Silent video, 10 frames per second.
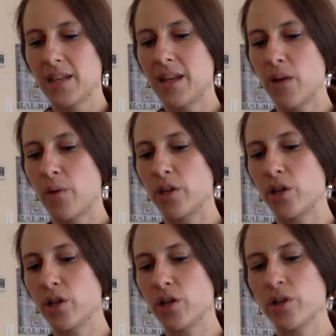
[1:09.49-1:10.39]
Now when
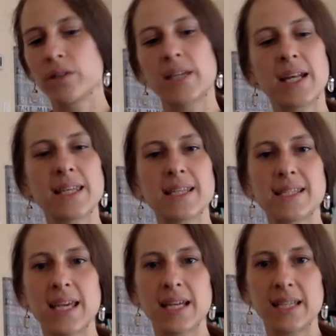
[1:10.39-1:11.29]
you're getting the
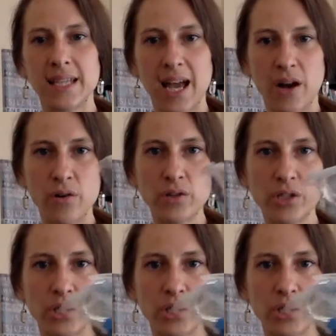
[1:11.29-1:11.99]
saline out,